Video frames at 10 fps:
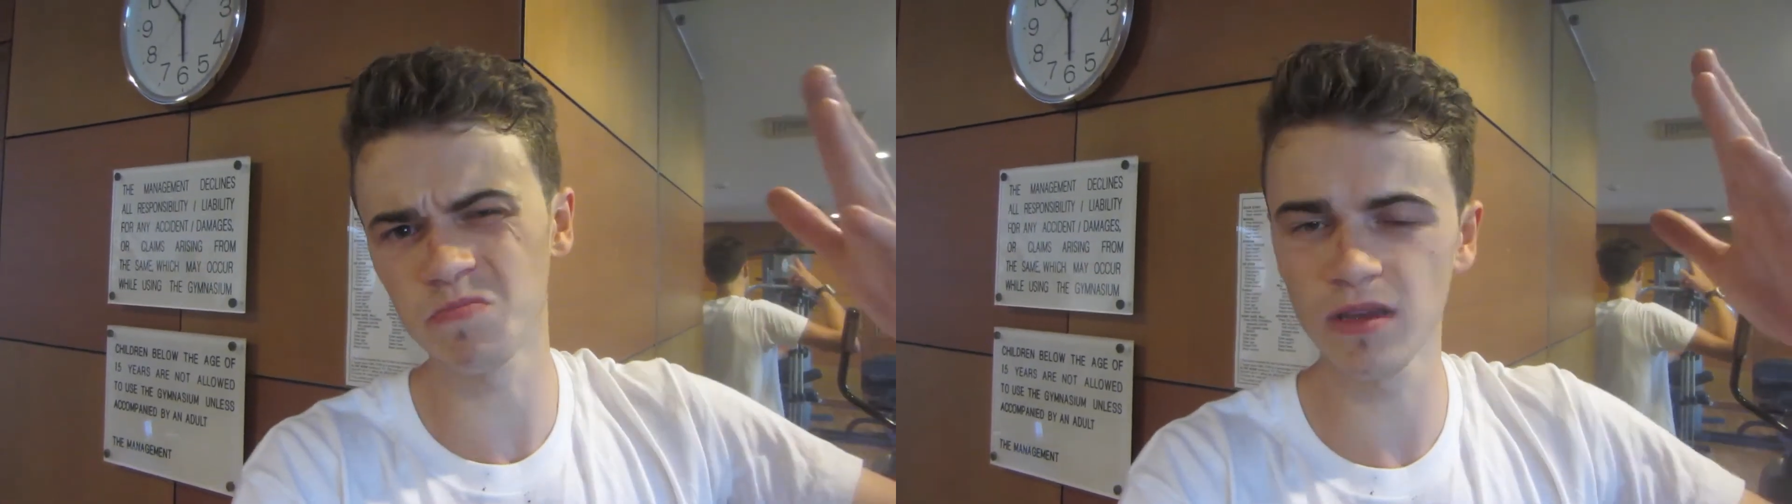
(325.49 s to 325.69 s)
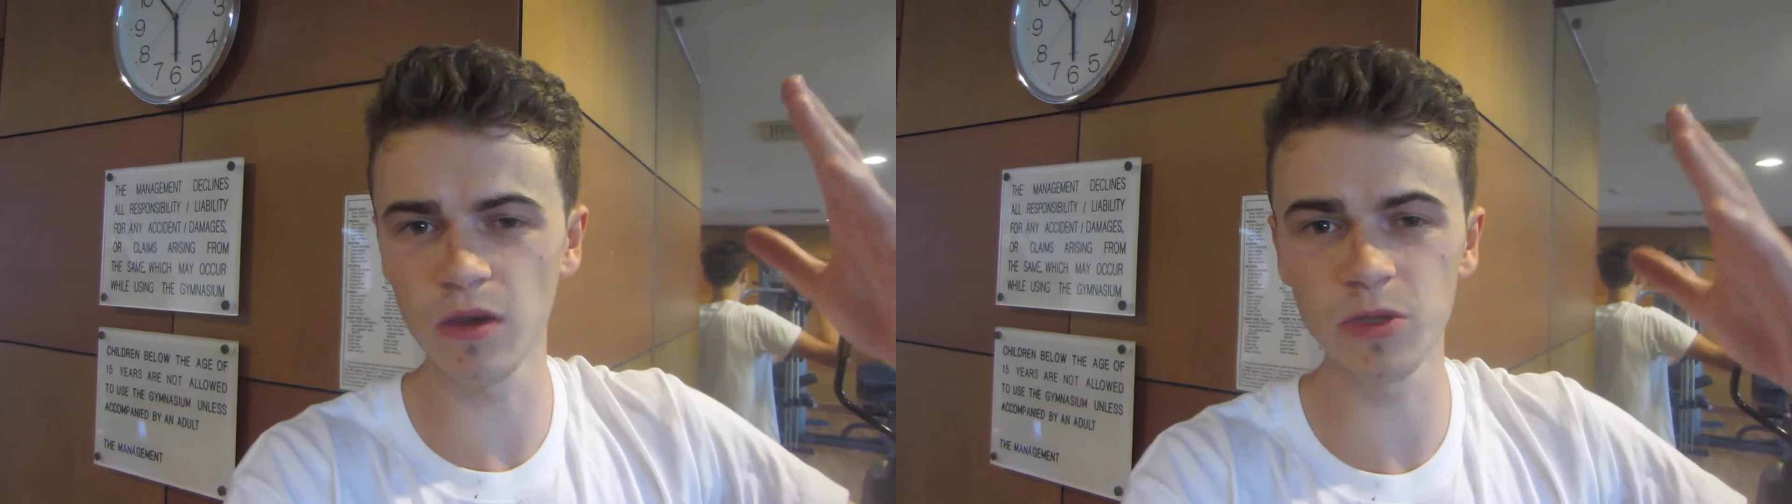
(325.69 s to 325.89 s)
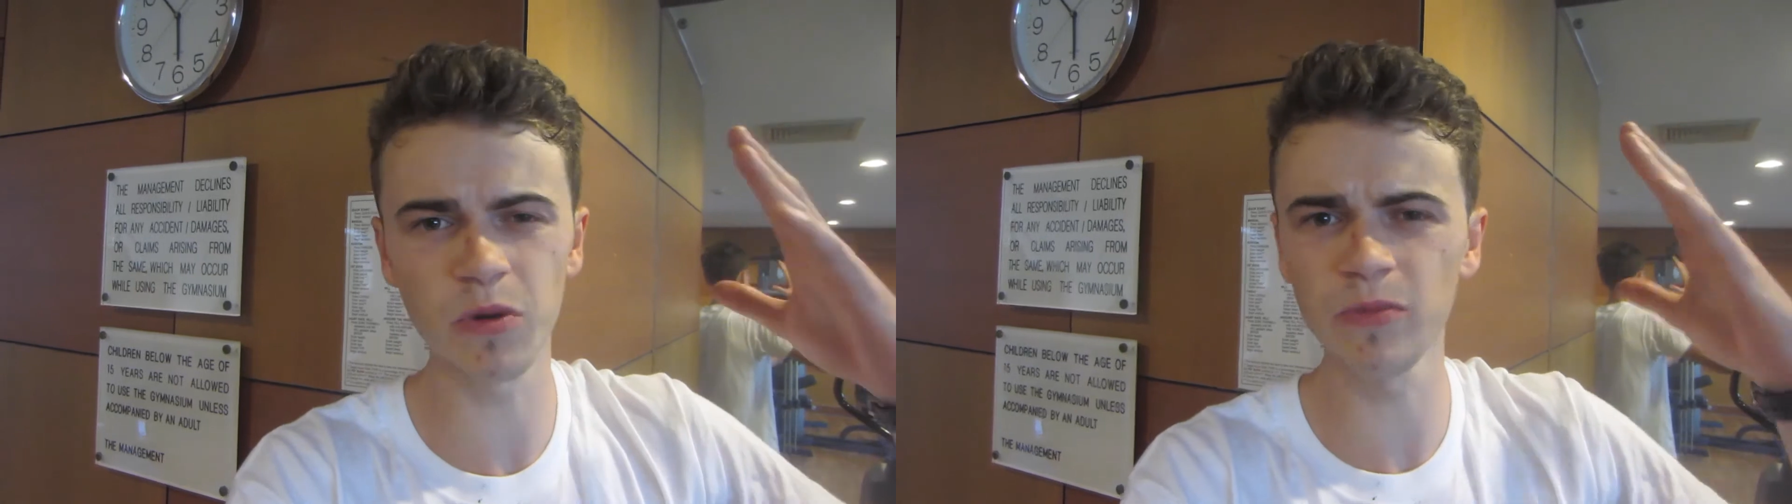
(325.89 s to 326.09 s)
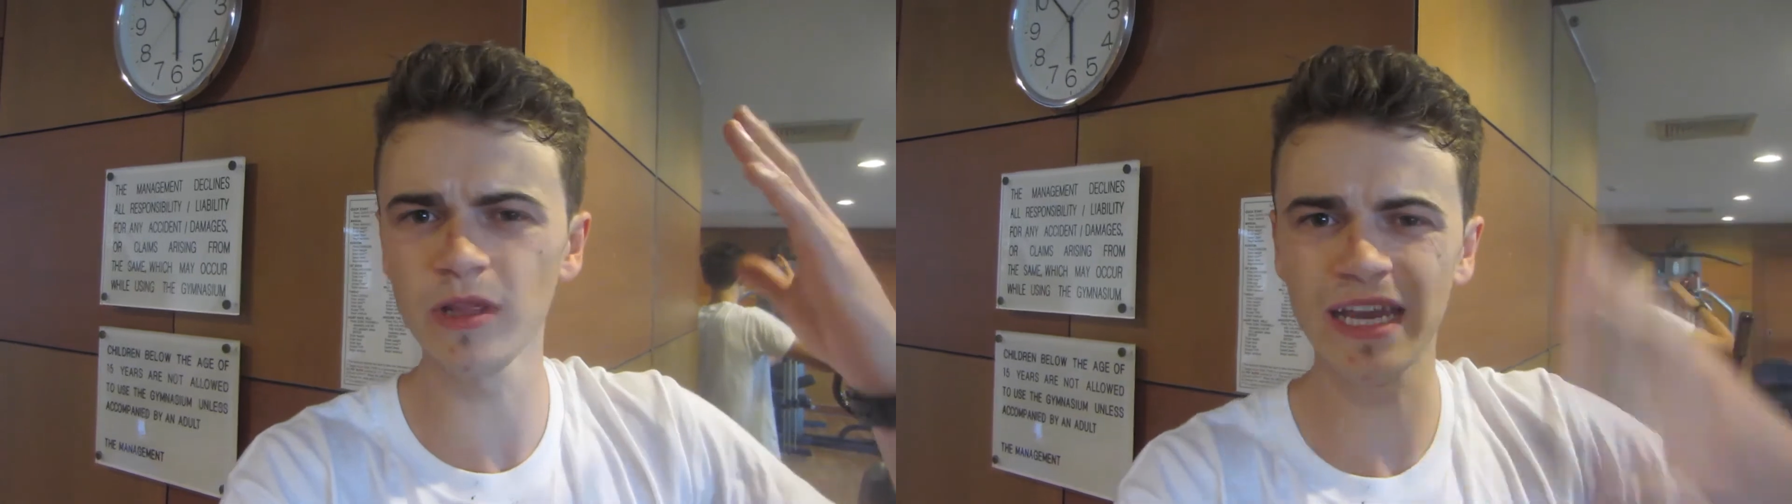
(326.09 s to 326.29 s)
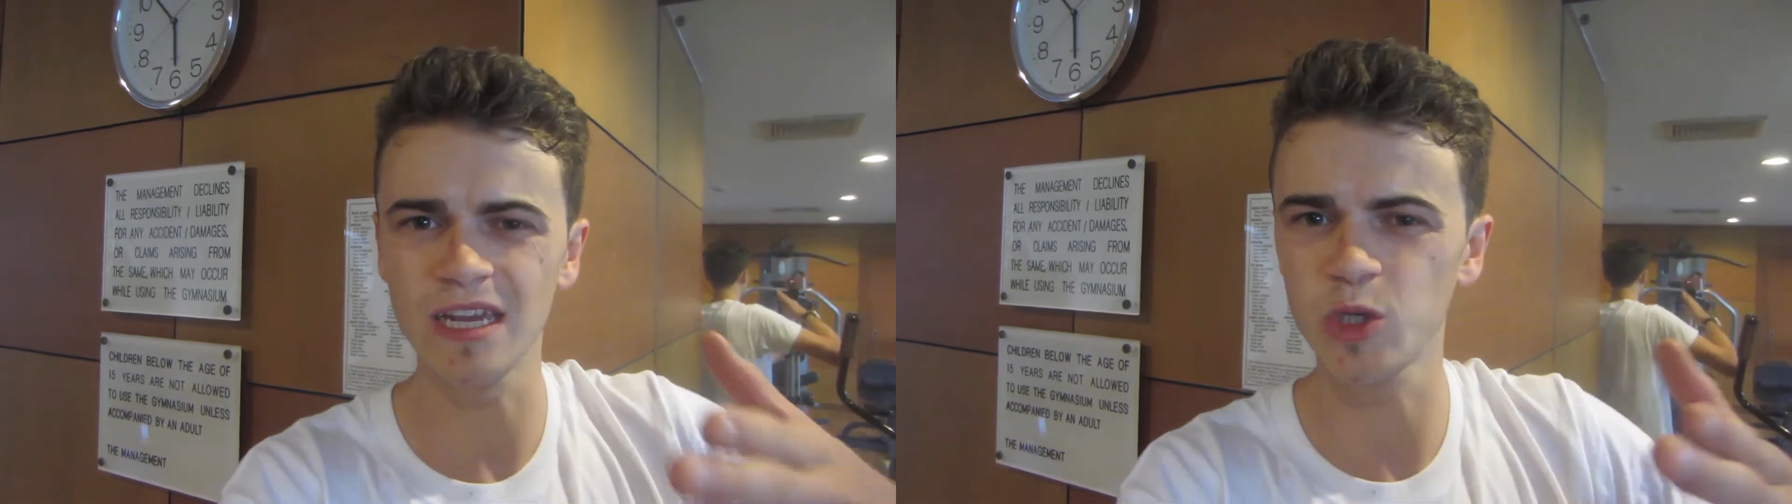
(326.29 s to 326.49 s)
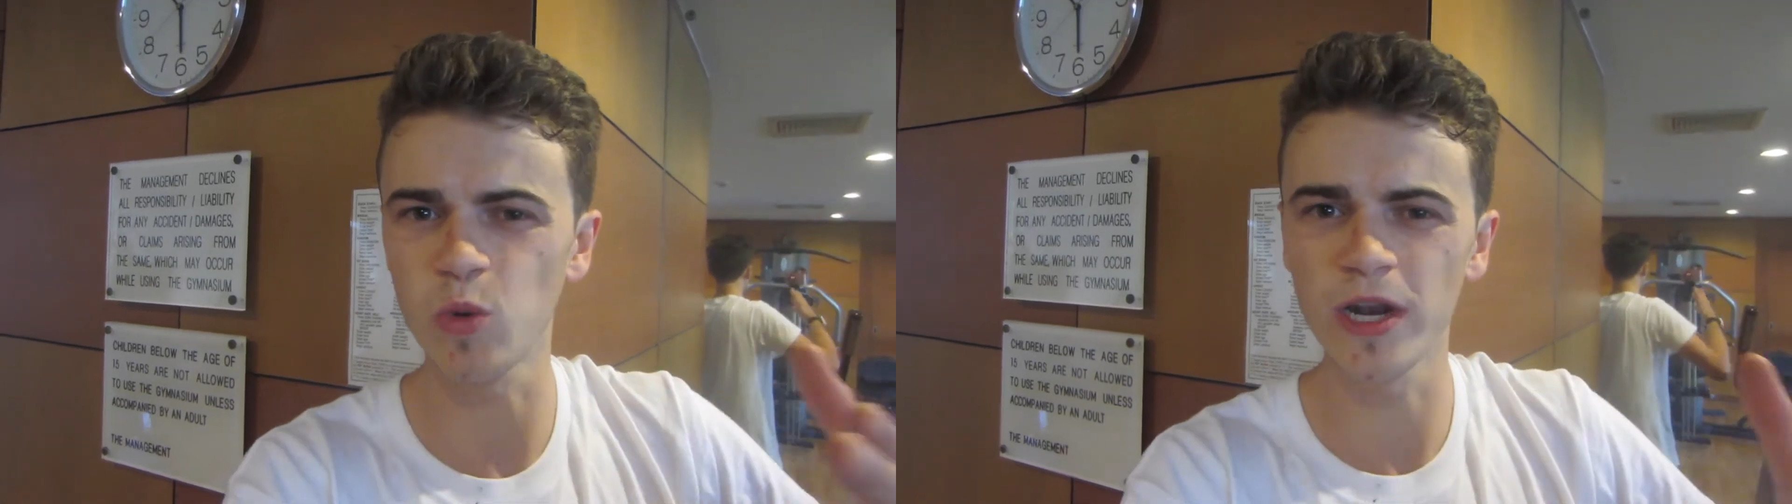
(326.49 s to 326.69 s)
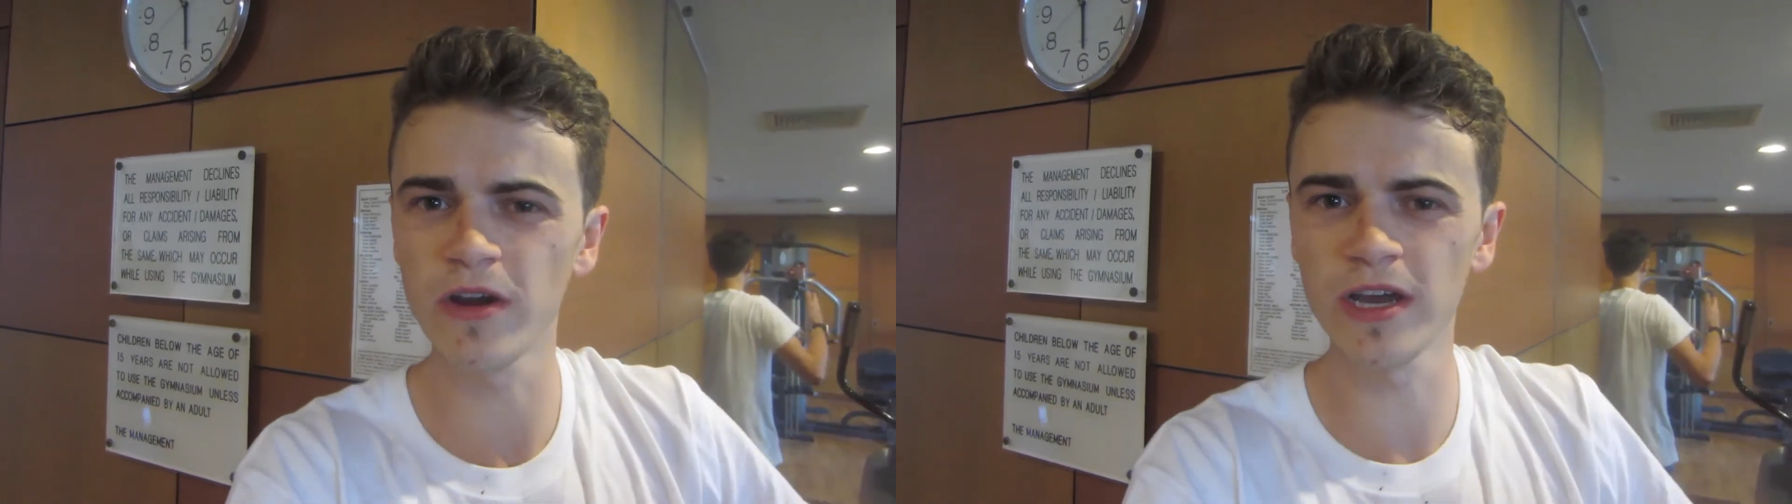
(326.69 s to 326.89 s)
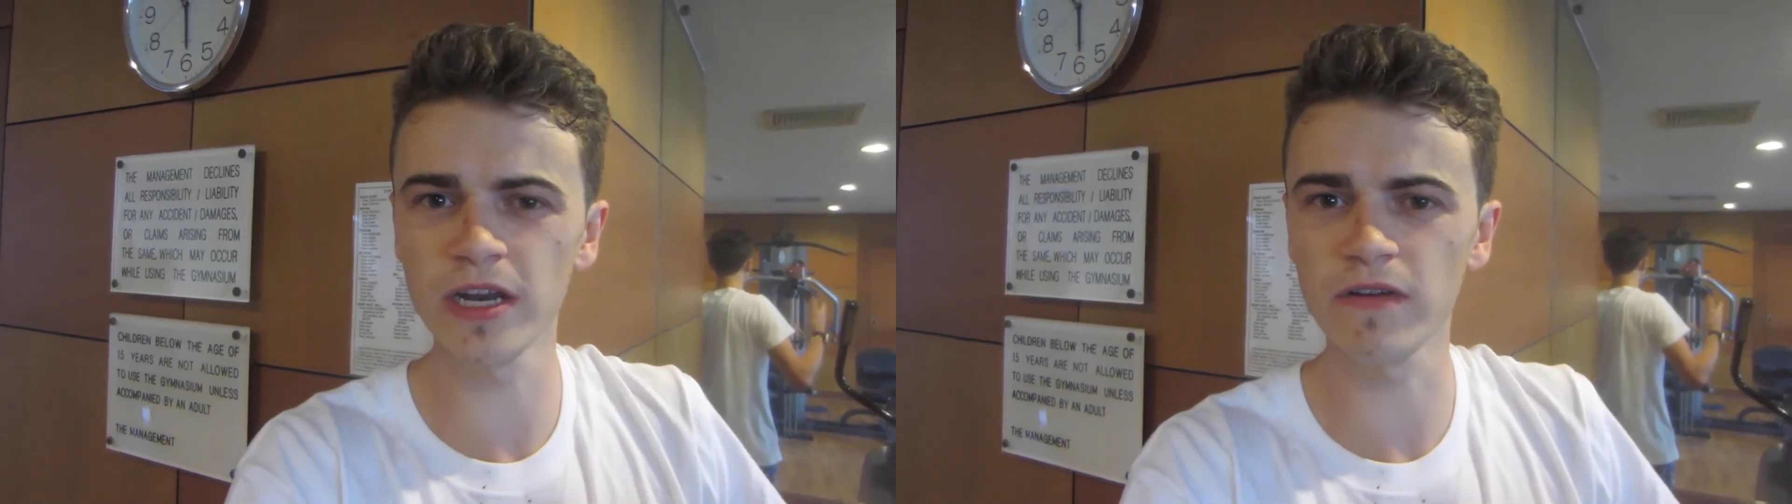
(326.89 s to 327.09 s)
It was probably like at
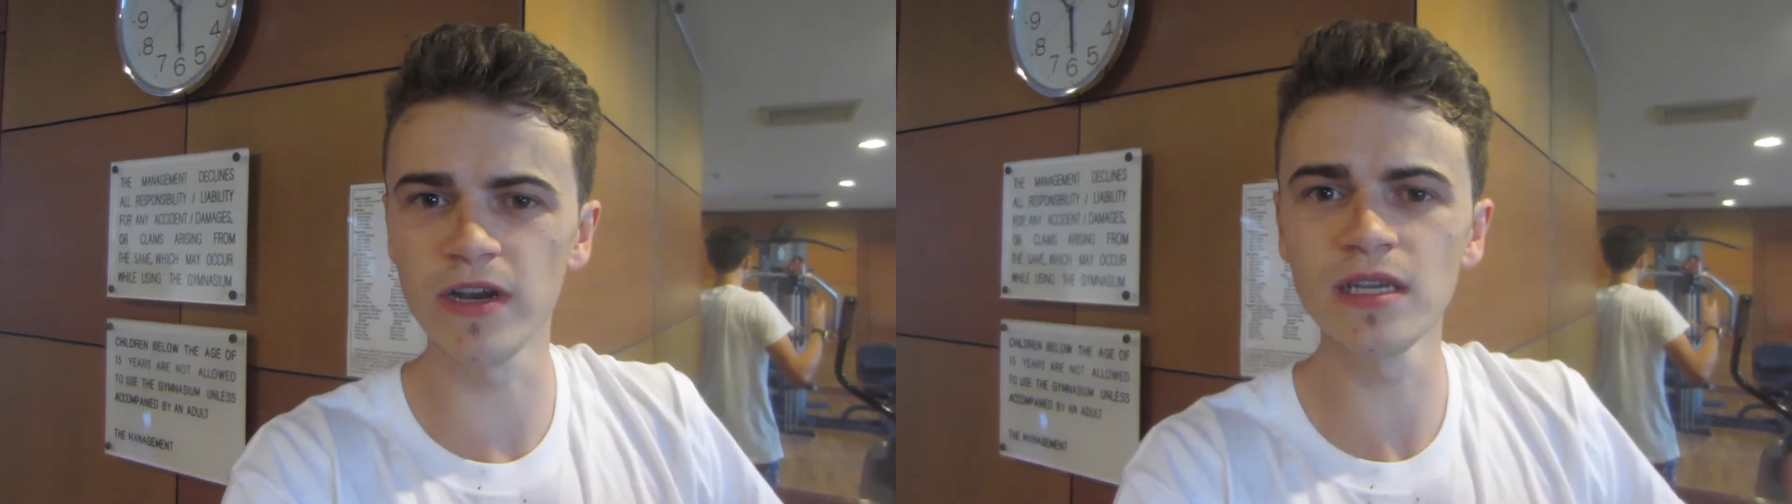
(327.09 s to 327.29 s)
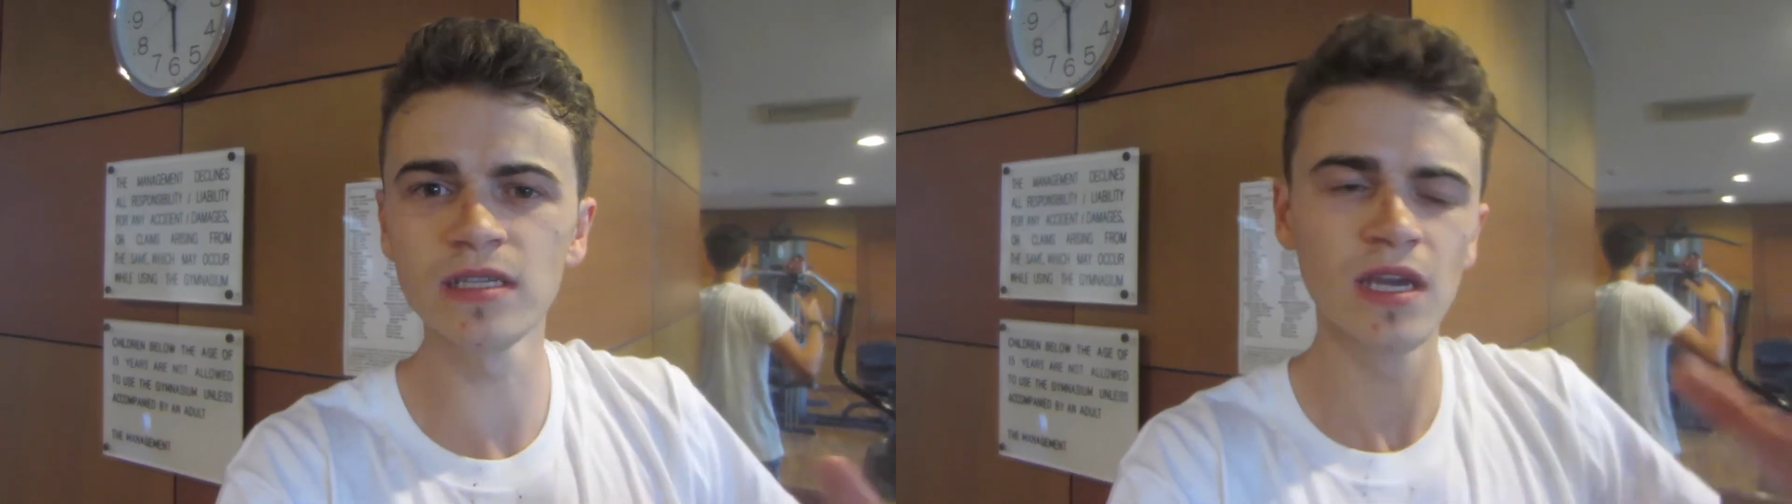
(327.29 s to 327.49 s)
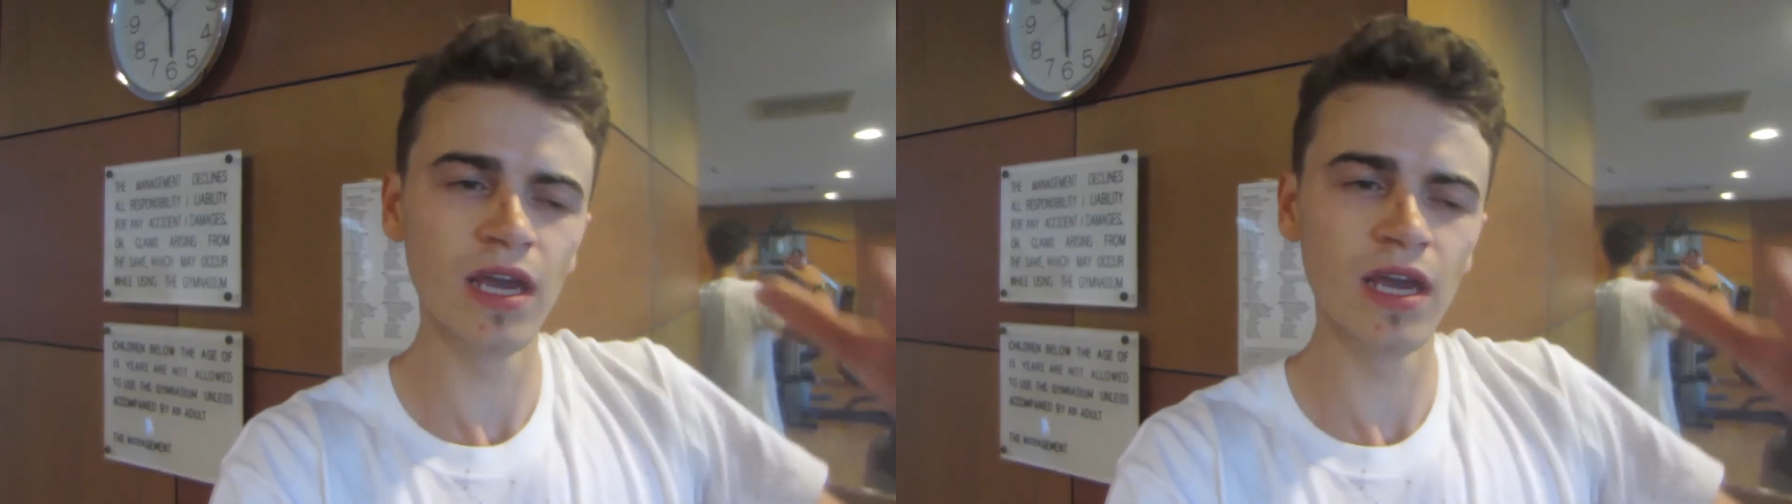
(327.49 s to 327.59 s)
29 degrees,